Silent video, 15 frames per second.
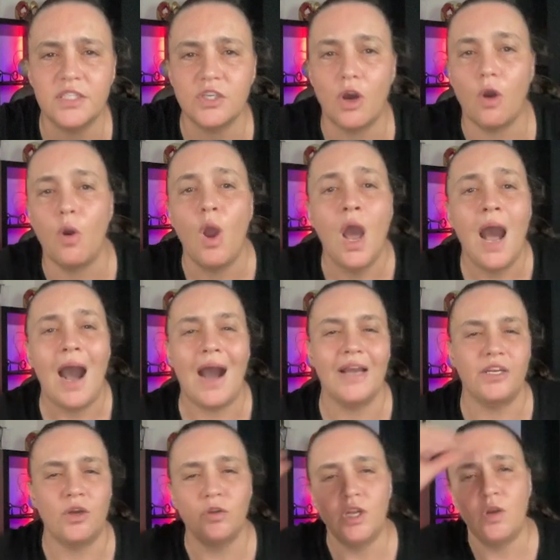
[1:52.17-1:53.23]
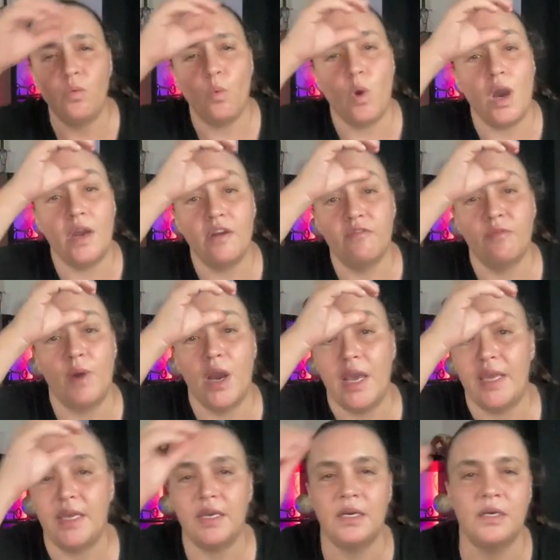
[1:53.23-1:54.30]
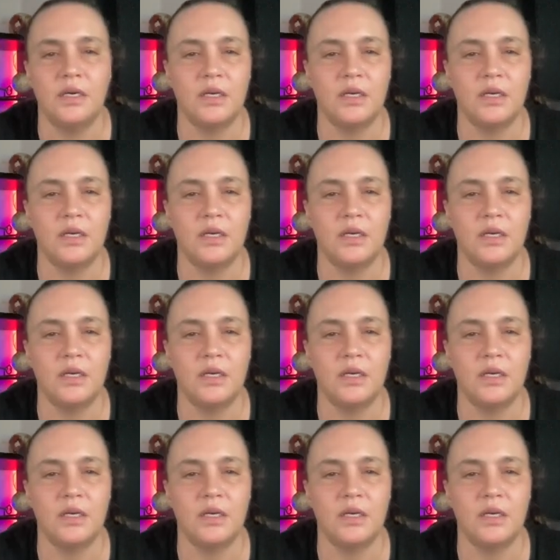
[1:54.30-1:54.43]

so I know that one of my